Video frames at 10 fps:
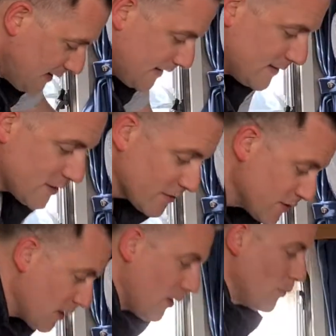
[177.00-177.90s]
it
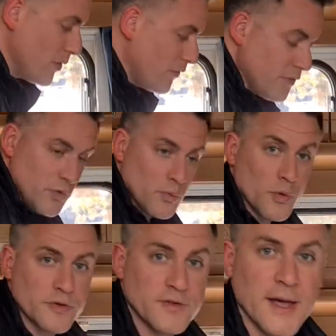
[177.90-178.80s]
doesn't come with a full
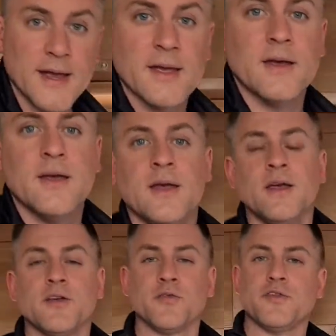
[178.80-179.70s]
water tank.
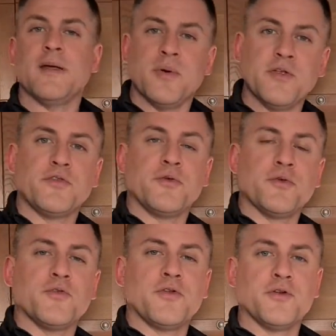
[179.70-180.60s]
Obviously that burns through an
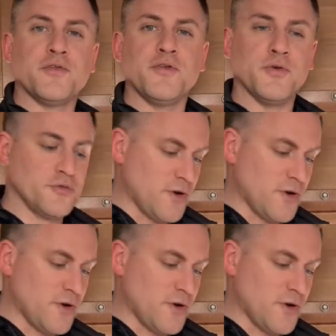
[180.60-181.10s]
awful lot of fuel